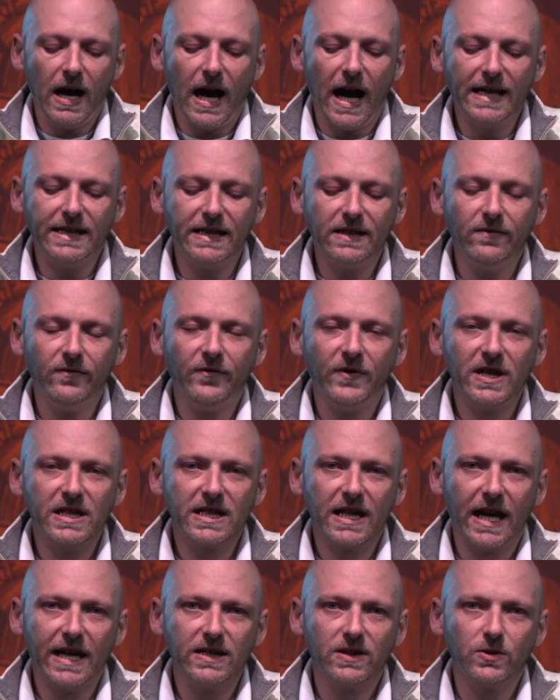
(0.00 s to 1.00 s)
I didn't
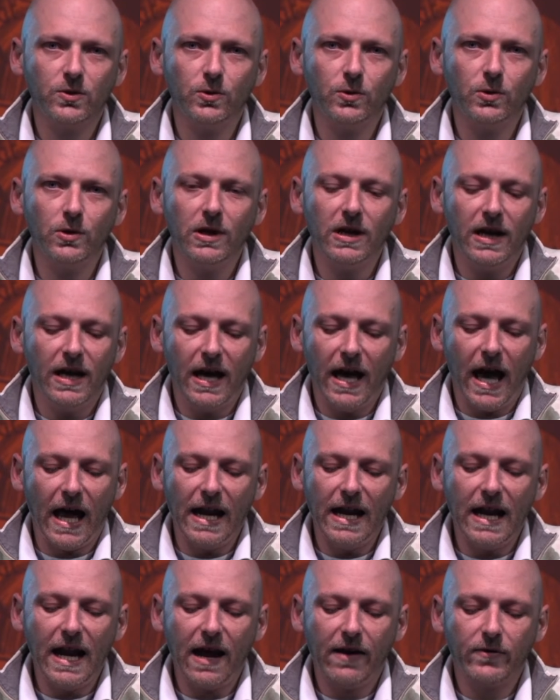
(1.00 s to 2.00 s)
finish high school
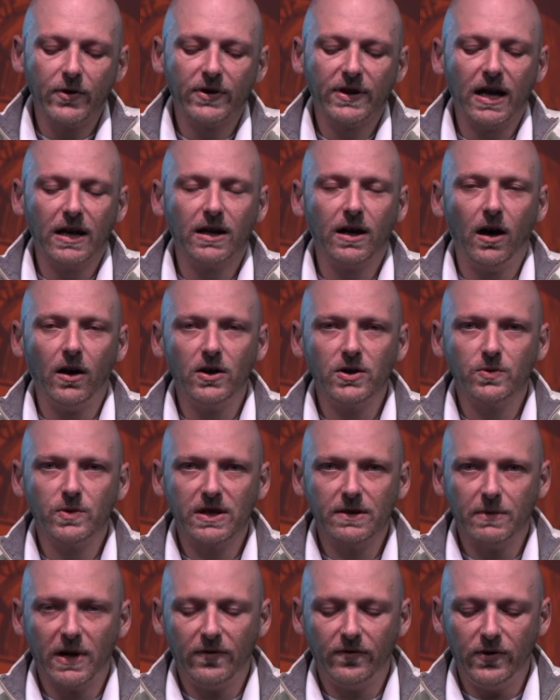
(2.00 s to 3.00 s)
and never thought college
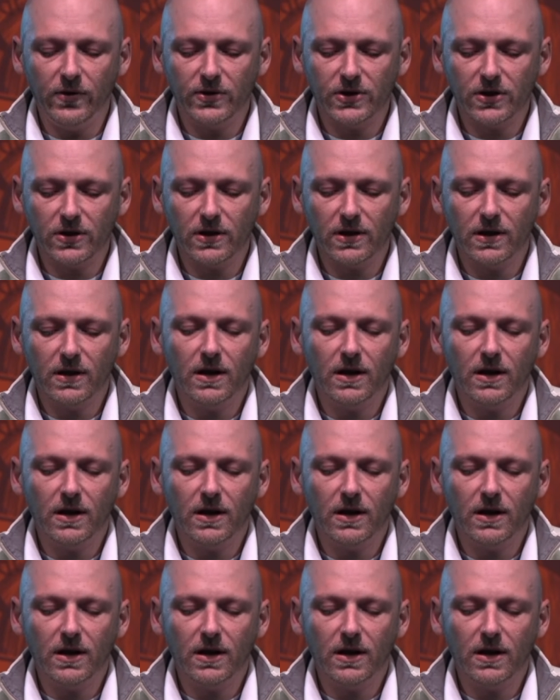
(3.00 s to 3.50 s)
was in my future.